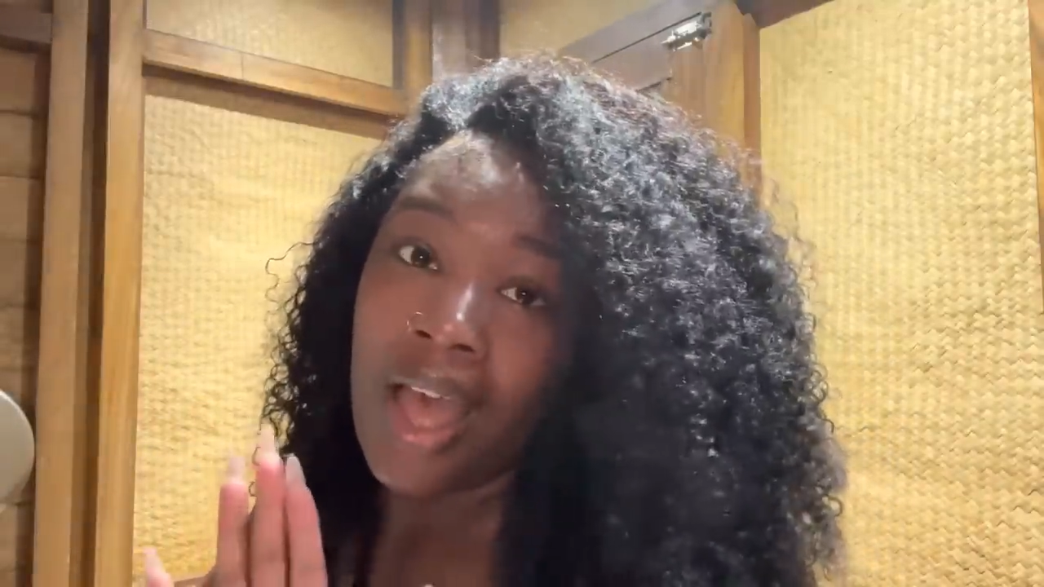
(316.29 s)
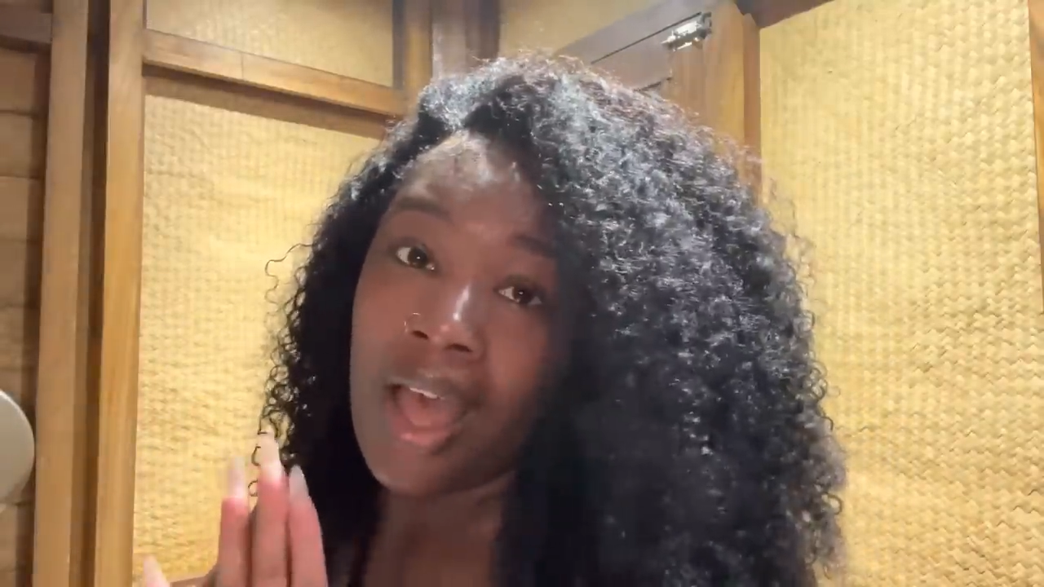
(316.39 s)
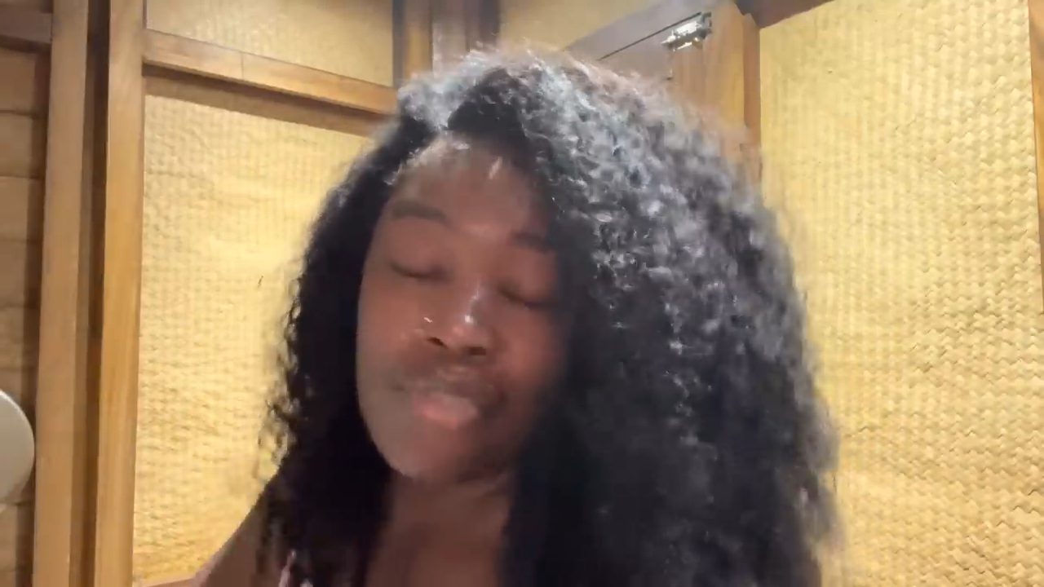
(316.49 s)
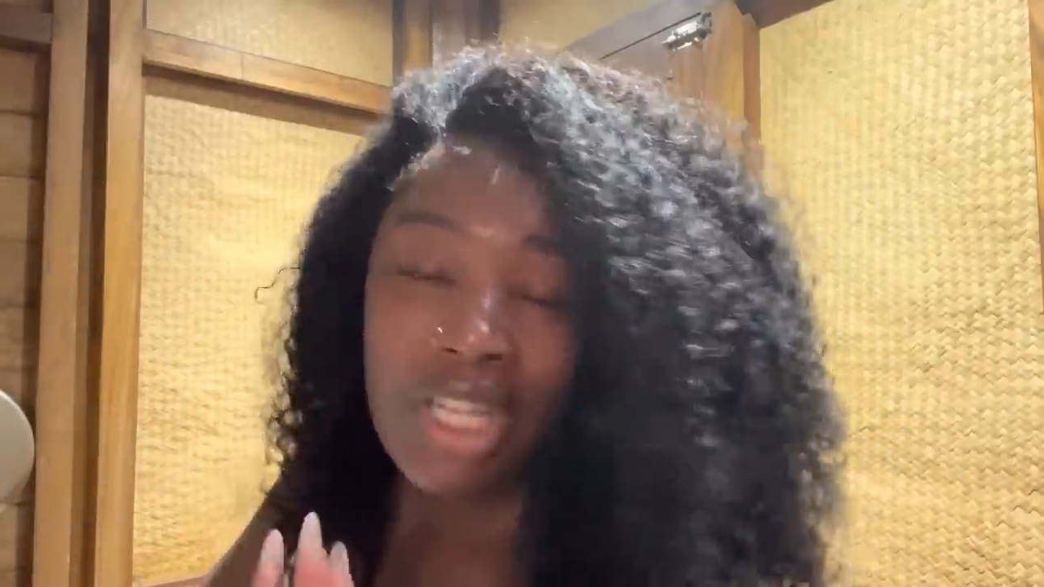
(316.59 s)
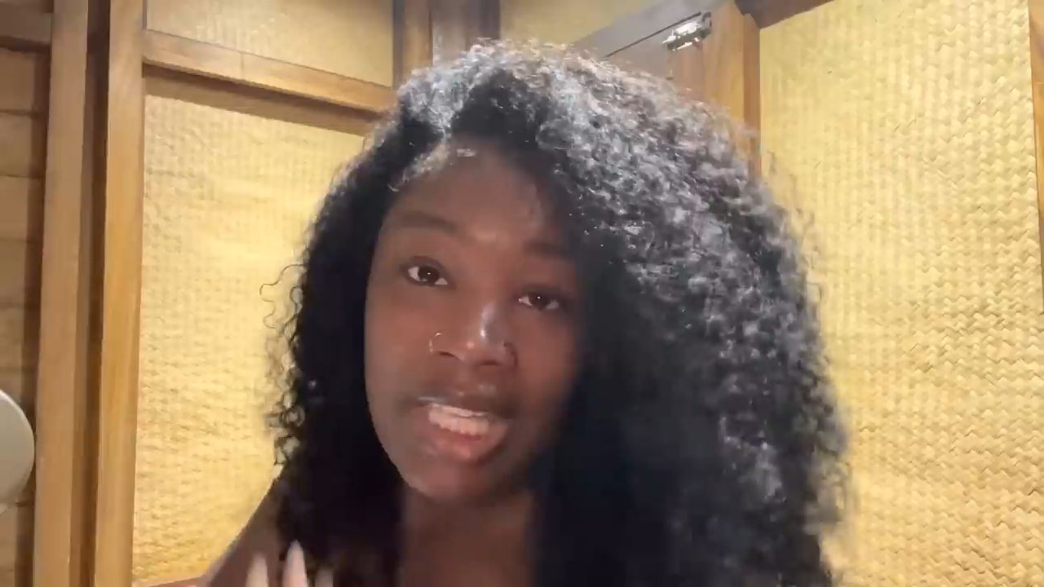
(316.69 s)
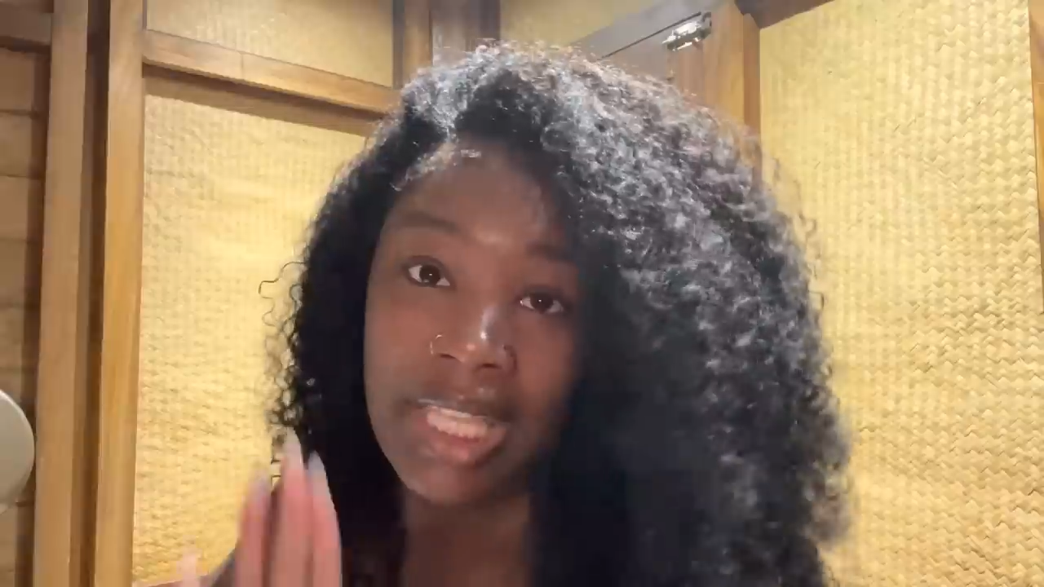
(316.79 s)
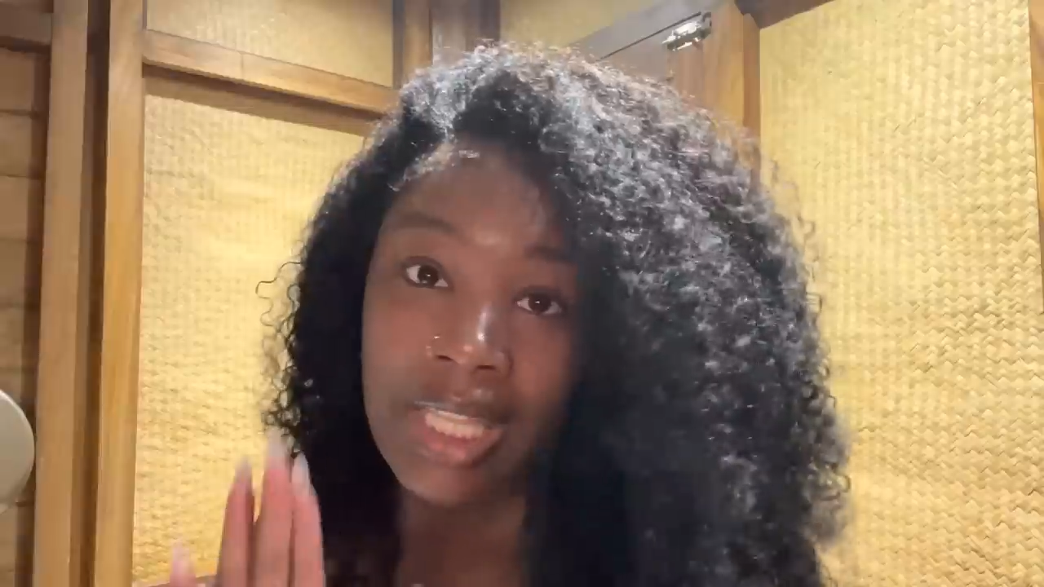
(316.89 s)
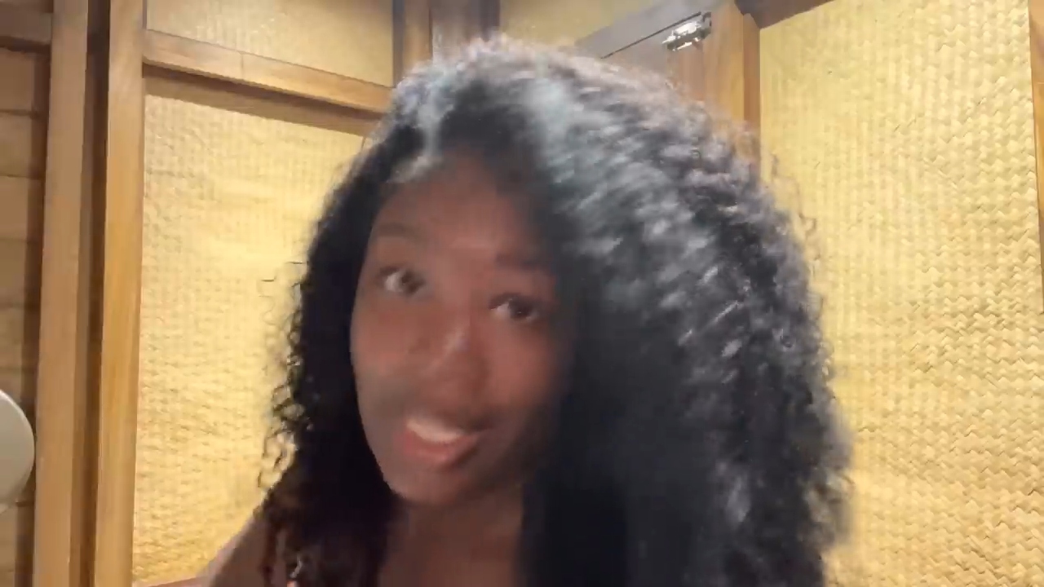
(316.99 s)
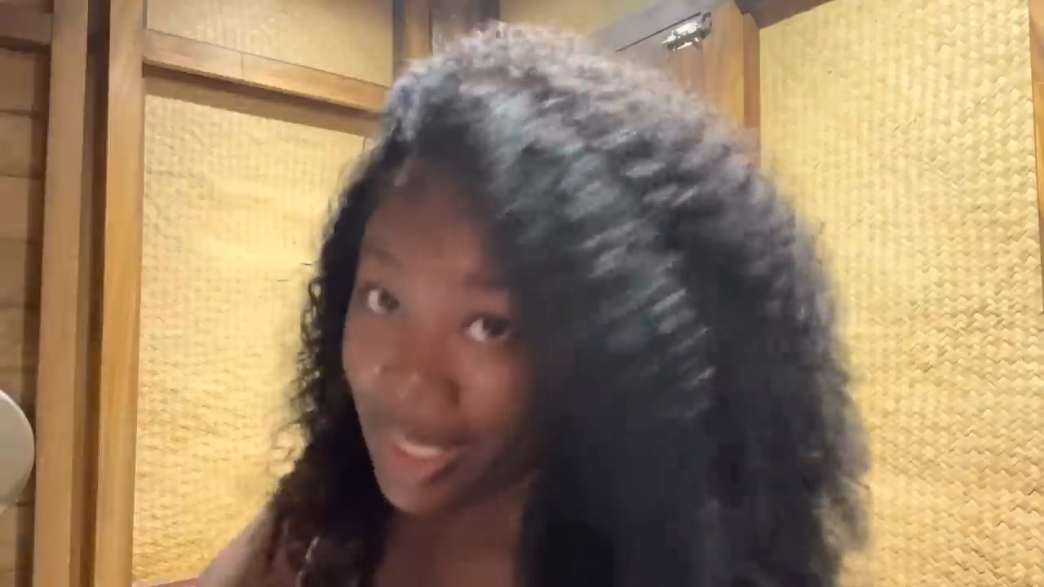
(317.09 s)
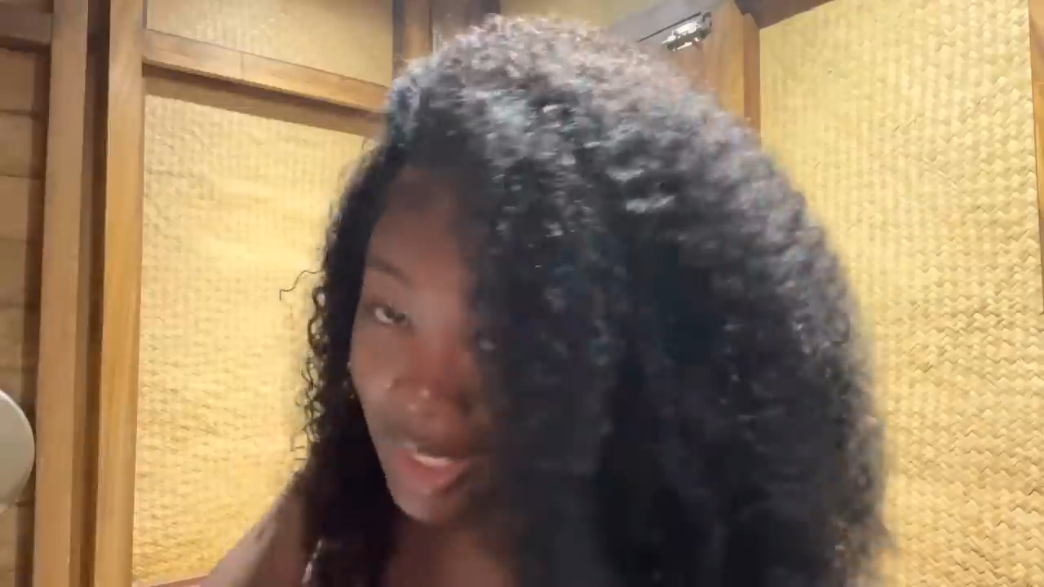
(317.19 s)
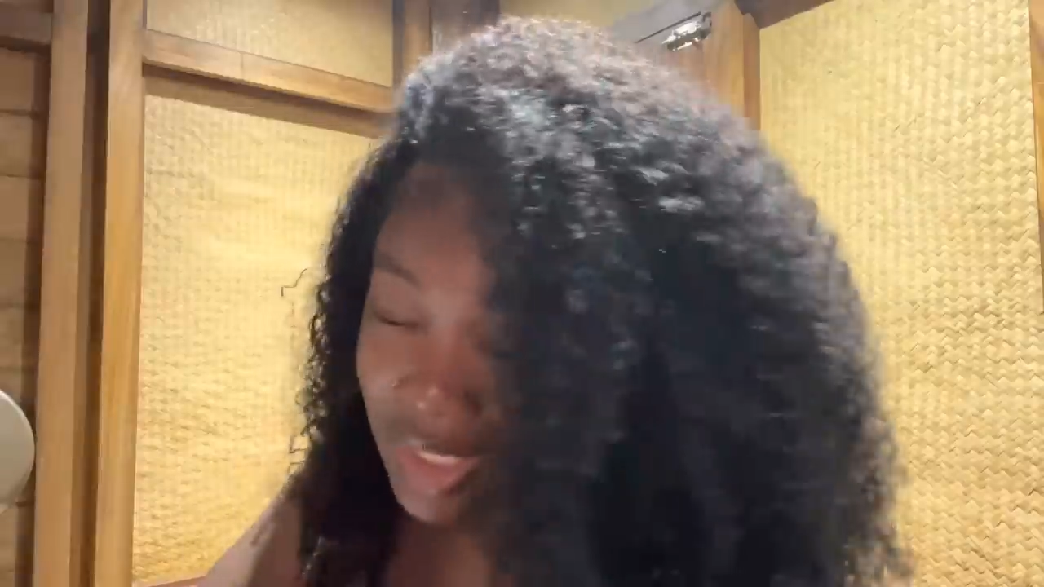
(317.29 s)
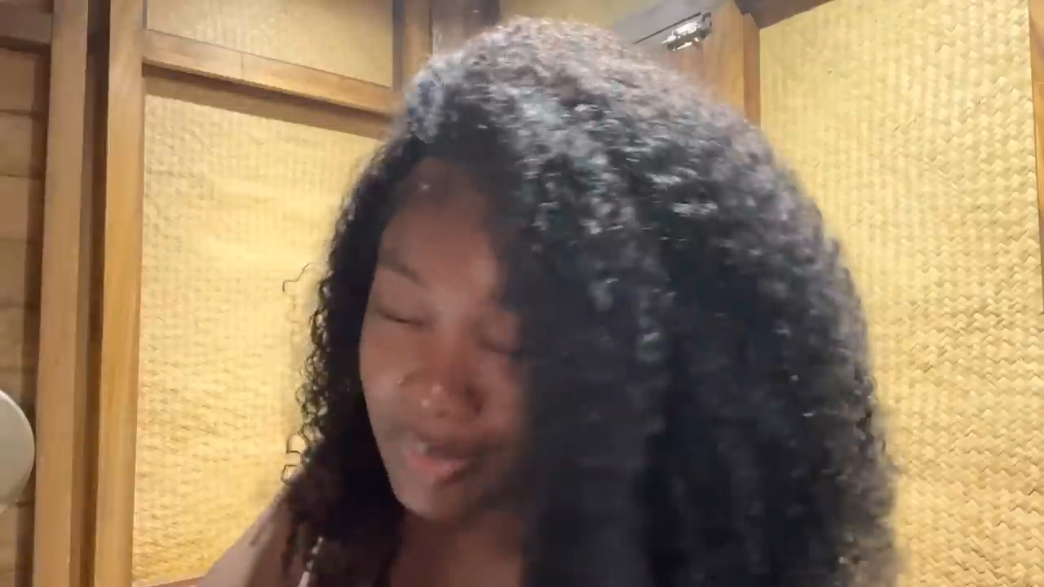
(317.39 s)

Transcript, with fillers: i'm trying to get lit